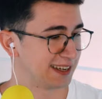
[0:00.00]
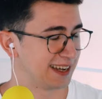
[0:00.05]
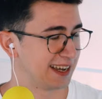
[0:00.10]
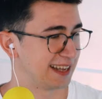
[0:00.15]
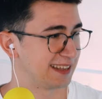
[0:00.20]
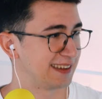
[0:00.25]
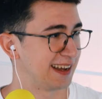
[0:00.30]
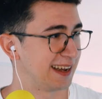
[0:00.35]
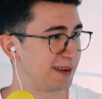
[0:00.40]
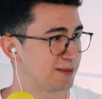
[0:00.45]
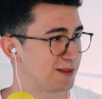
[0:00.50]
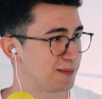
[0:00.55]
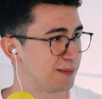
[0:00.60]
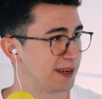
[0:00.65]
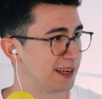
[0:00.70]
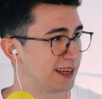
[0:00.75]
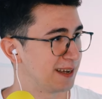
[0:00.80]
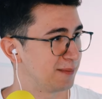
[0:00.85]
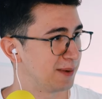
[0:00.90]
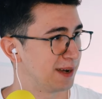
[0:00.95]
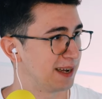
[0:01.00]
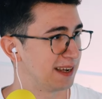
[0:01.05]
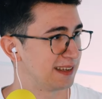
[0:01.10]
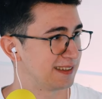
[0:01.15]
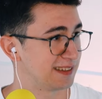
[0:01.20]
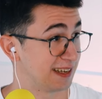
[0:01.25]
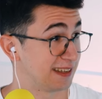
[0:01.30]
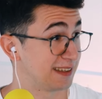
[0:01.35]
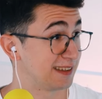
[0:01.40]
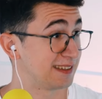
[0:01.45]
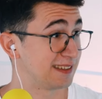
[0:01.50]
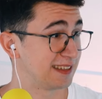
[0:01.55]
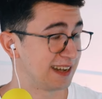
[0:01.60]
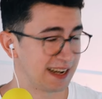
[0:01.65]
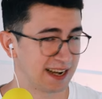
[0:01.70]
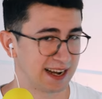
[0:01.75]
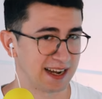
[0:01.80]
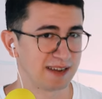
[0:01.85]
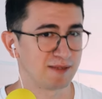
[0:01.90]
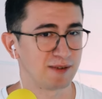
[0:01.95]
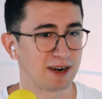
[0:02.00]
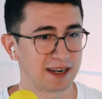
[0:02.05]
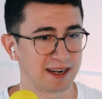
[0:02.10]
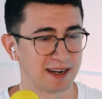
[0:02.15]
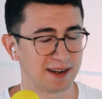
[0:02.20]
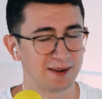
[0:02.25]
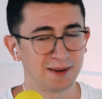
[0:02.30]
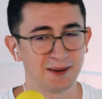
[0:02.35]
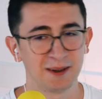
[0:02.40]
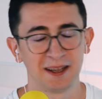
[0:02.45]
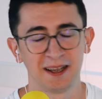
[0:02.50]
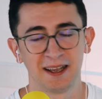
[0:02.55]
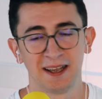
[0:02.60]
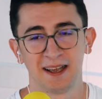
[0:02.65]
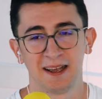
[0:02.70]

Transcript: at times by scientists and AI right now,